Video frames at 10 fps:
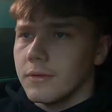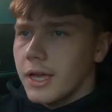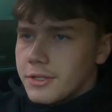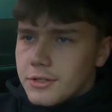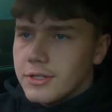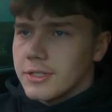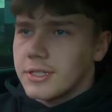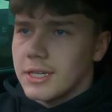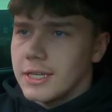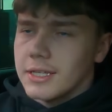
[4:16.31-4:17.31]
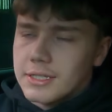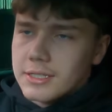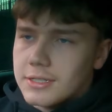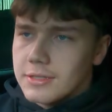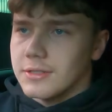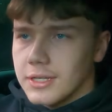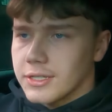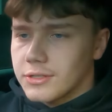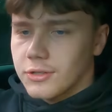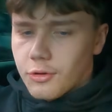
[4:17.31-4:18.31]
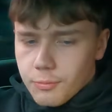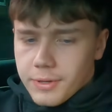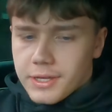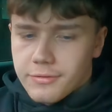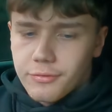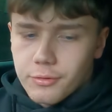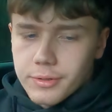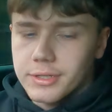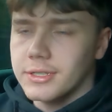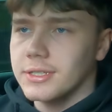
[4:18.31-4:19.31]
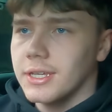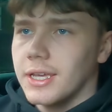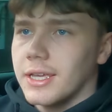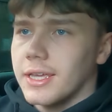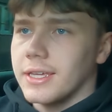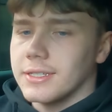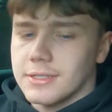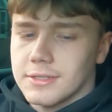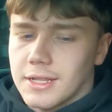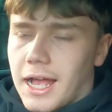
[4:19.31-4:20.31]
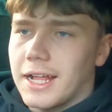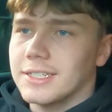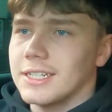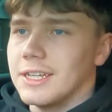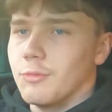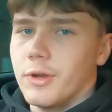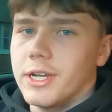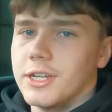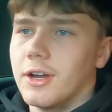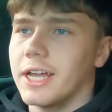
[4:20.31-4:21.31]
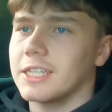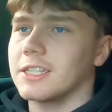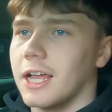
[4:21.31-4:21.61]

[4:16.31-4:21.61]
As you can see, it's so peaceful. It's actually really nice.